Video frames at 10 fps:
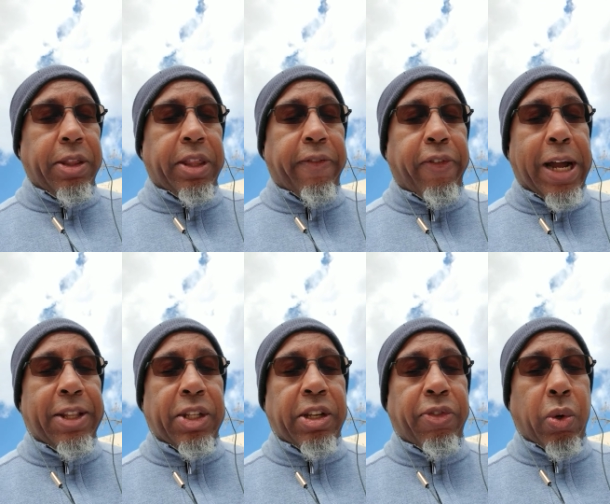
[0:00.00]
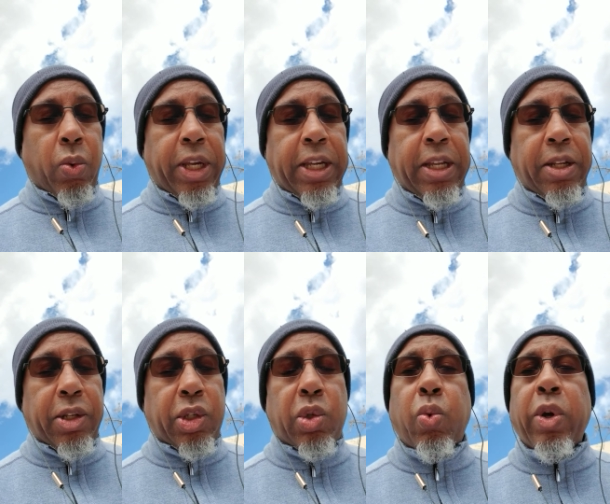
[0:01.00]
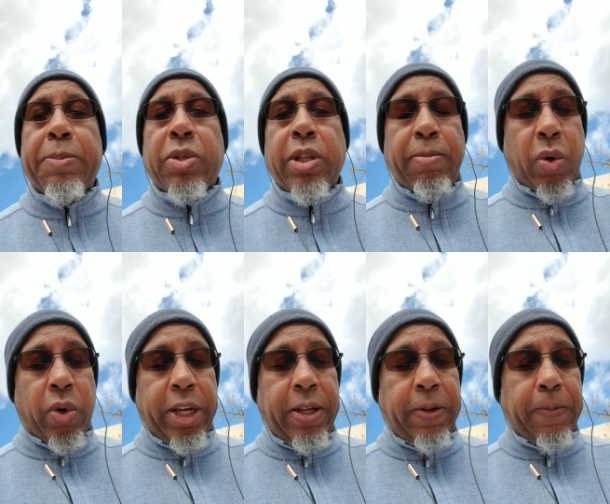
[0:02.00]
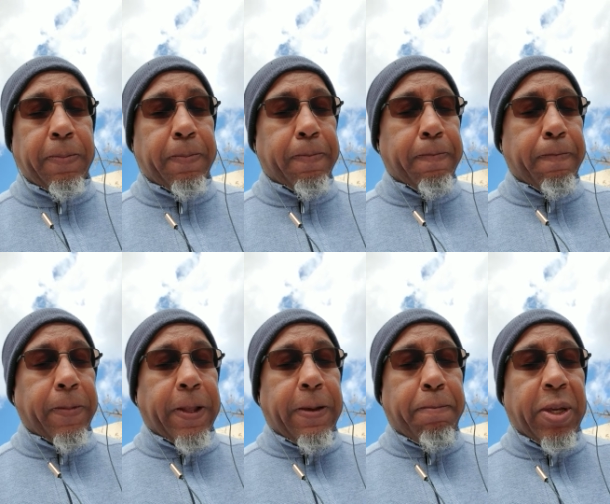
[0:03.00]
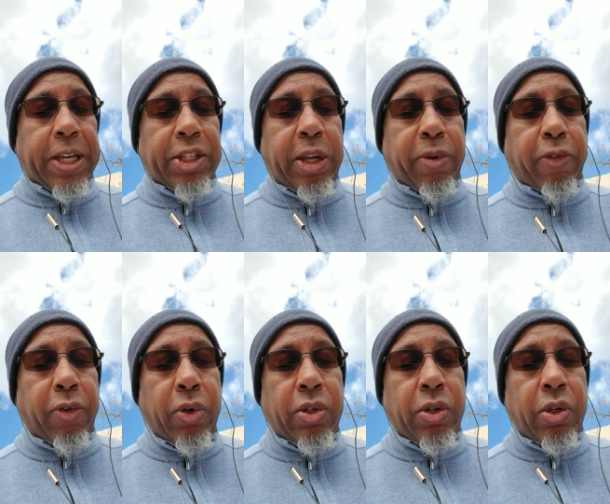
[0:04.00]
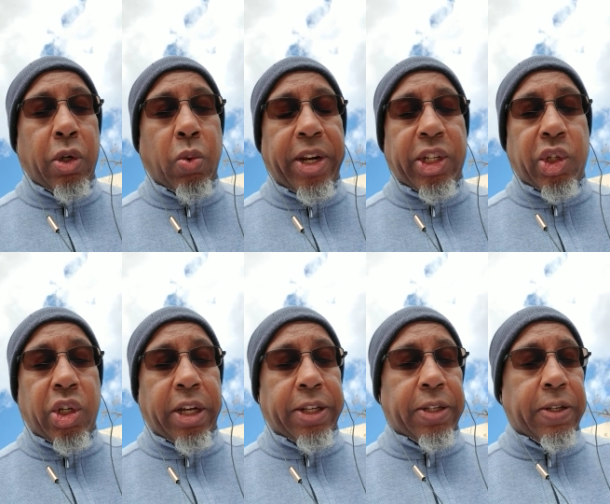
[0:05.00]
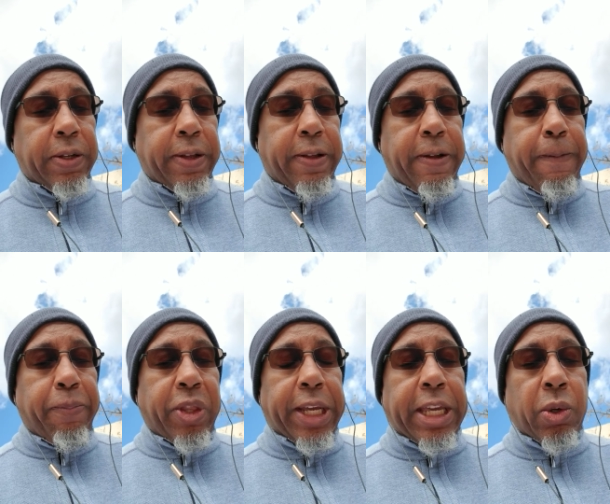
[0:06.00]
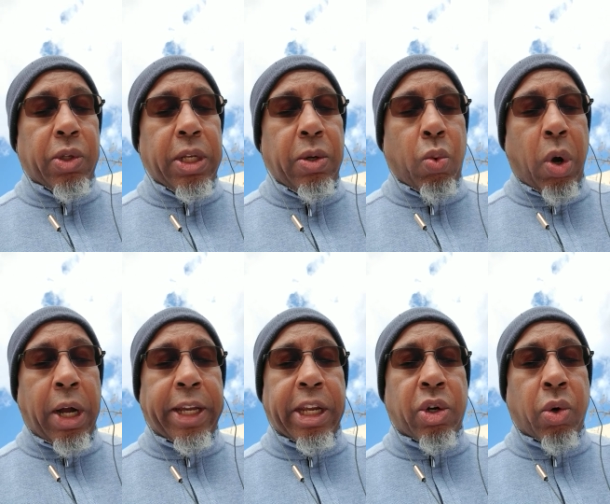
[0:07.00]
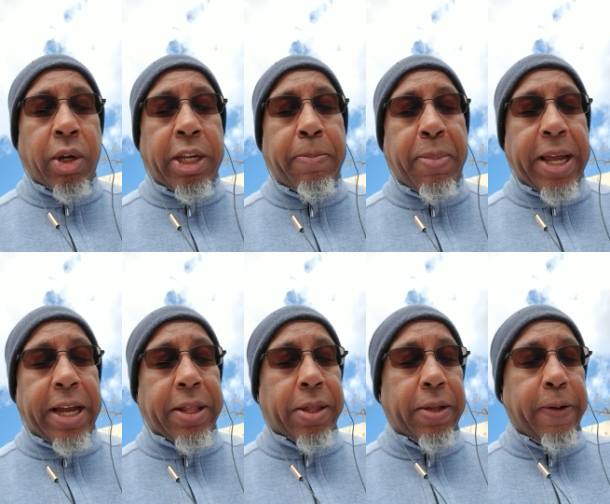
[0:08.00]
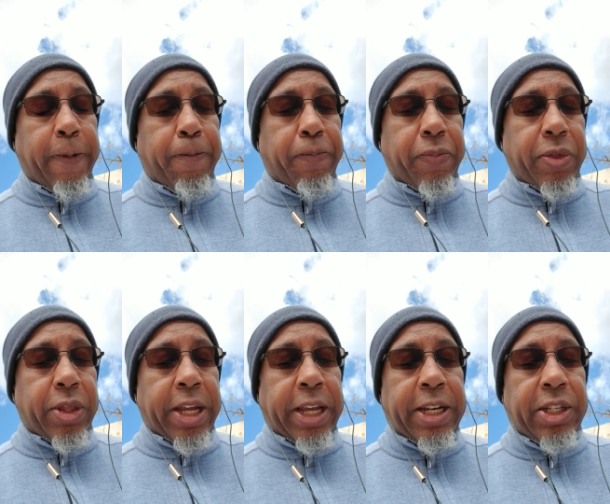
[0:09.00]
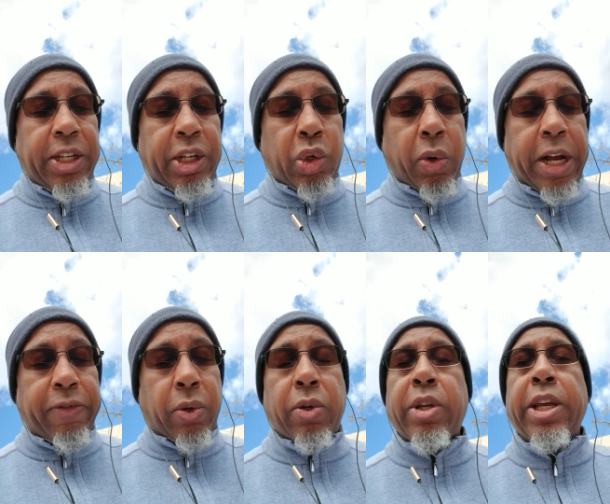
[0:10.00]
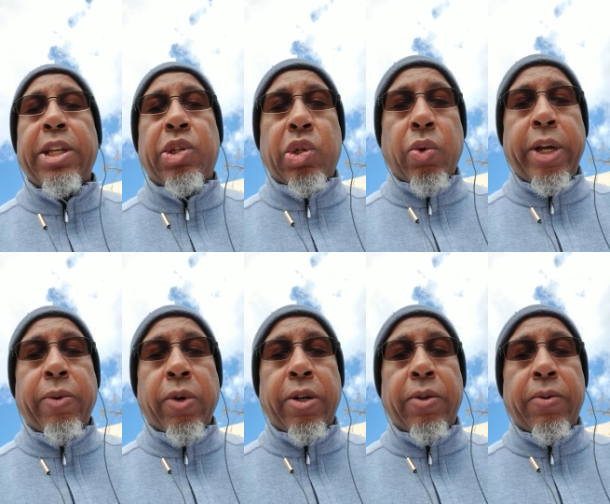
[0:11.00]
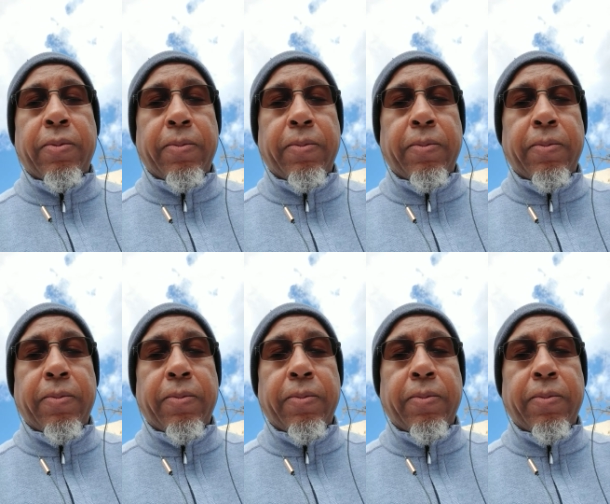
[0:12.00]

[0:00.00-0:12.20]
The violence of the wicked sweeps them away because they refuse to do what is just. The guilty walk a crooked path. The innocent travel a straight road.